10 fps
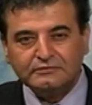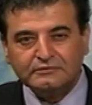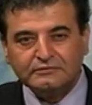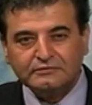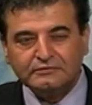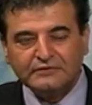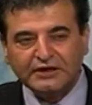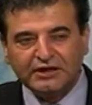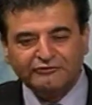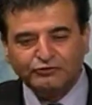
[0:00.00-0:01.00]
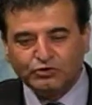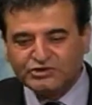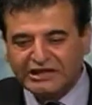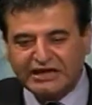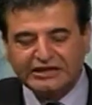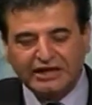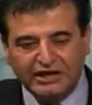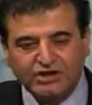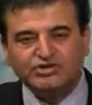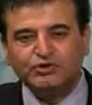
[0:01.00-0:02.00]
If you stand against, you will
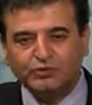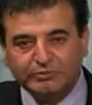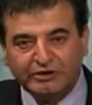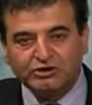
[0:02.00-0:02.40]
be destroyed.